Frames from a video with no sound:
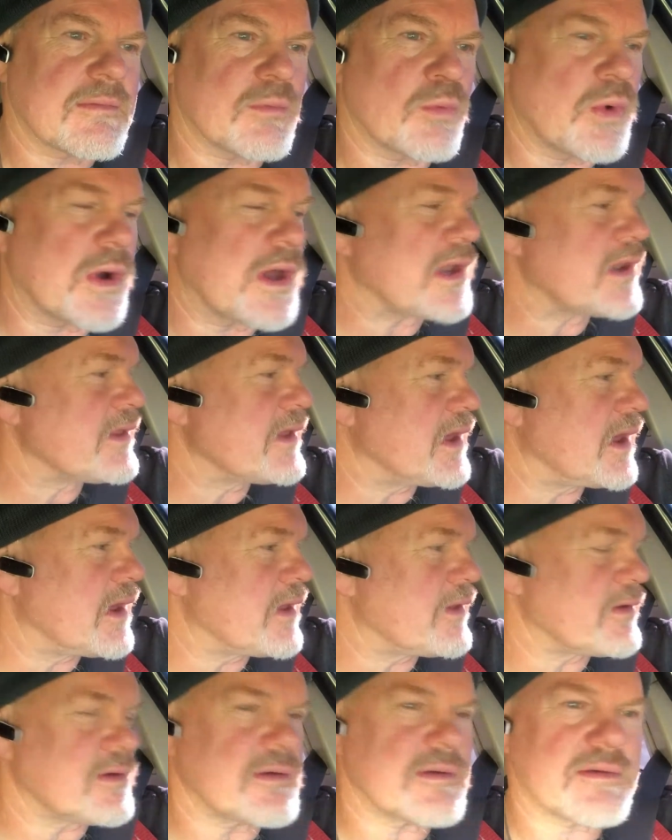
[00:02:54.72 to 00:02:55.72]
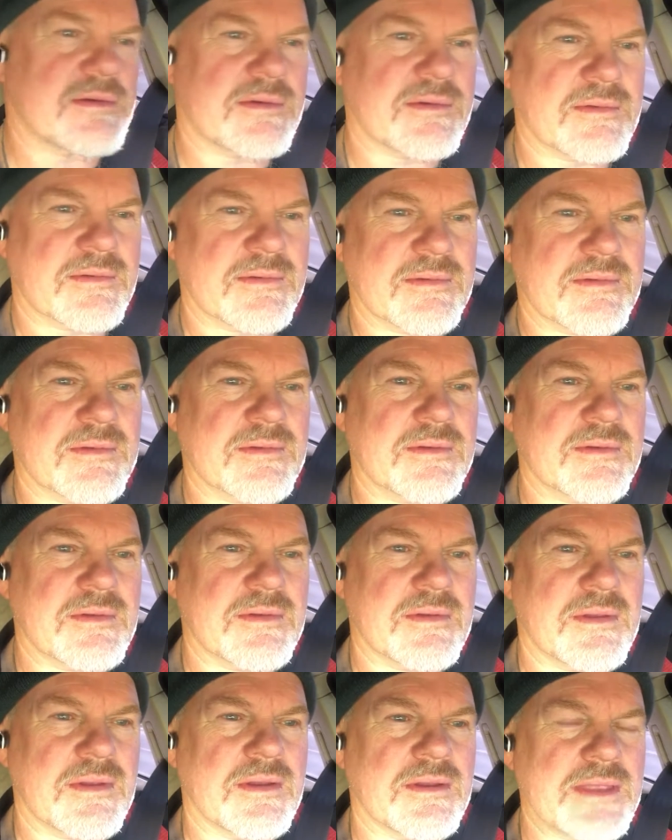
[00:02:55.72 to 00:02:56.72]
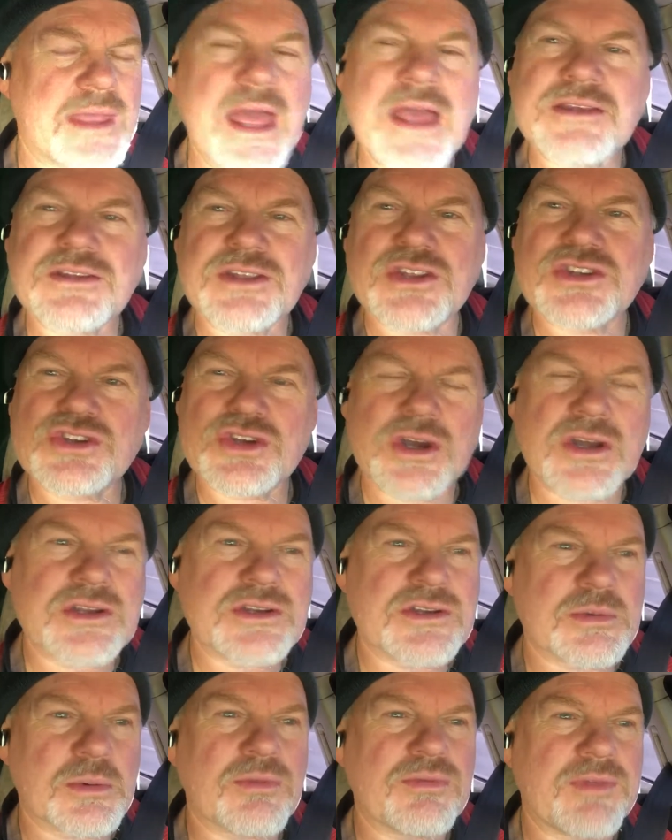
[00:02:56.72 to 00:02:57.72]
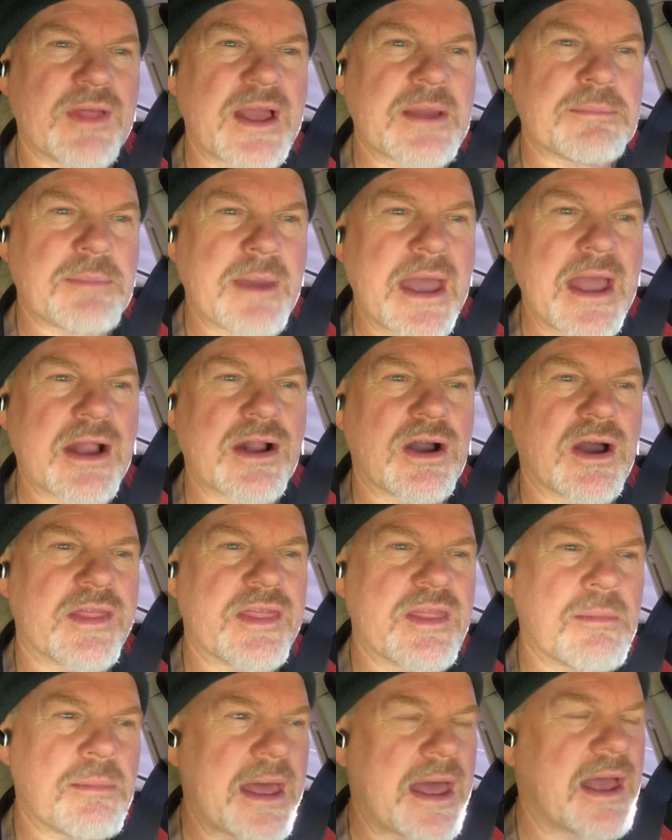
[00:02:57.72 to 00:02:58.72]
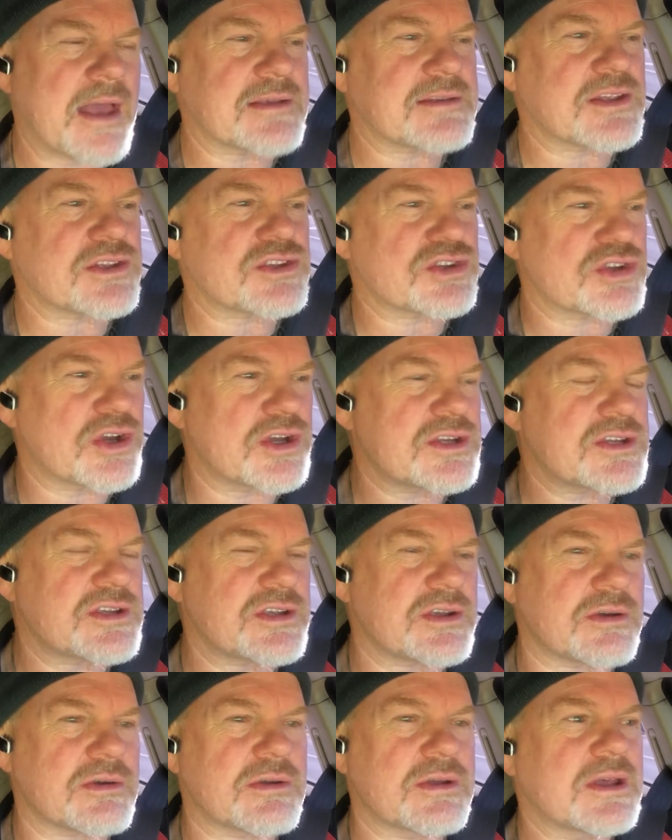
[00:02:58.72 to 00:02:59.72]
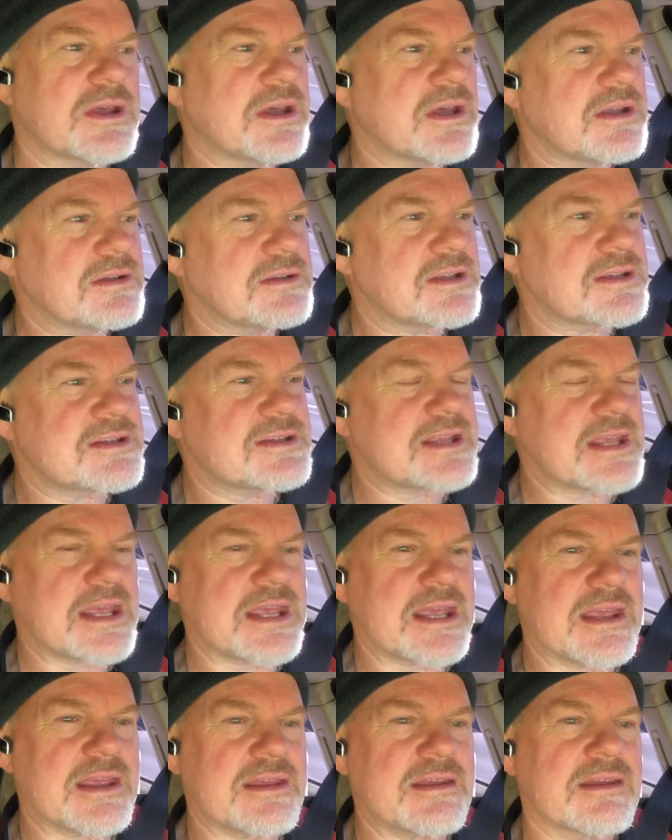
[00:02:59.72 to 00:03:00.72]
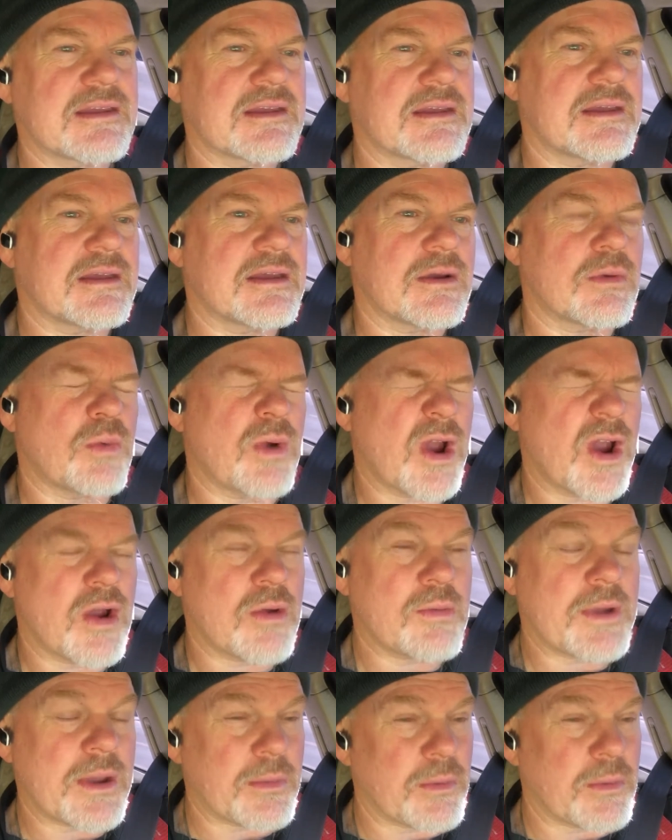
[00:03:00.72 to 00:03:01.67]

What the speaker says: one or the other. Yes, it's good to reflect back on the past. It's good to see where we